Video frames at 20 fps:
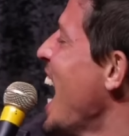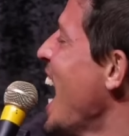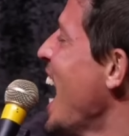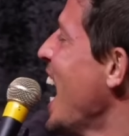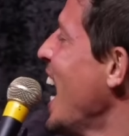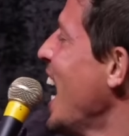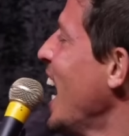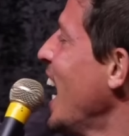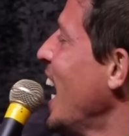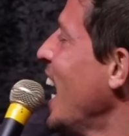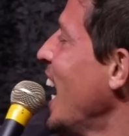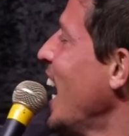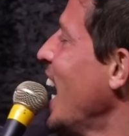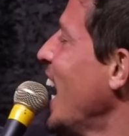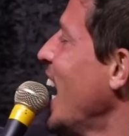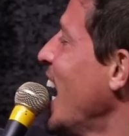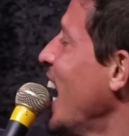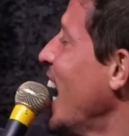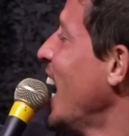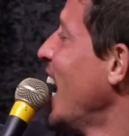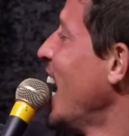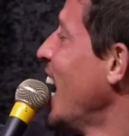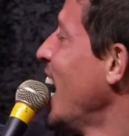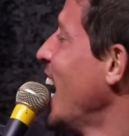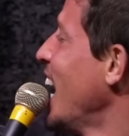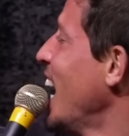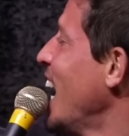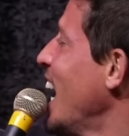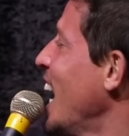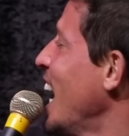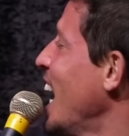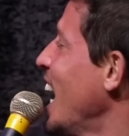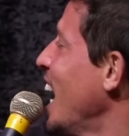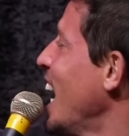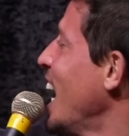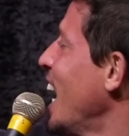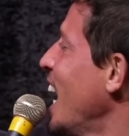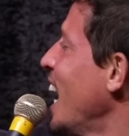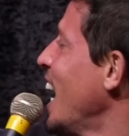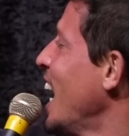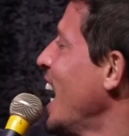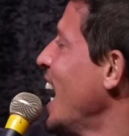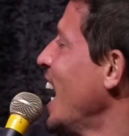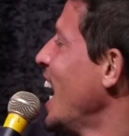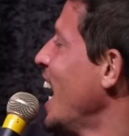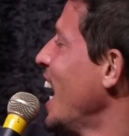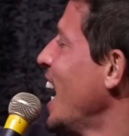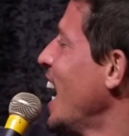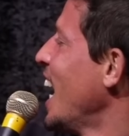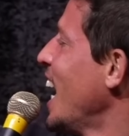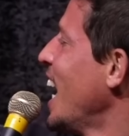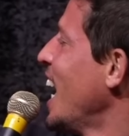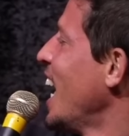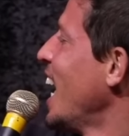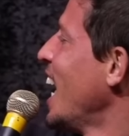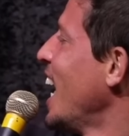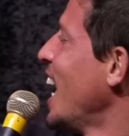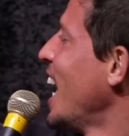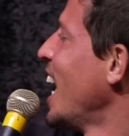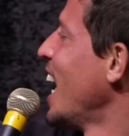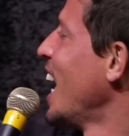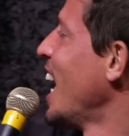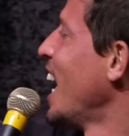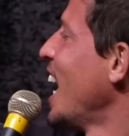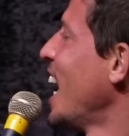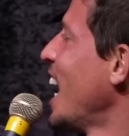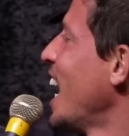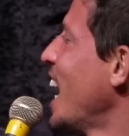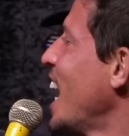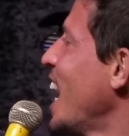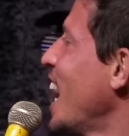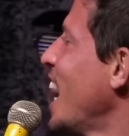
No words are spoken by the person on screen.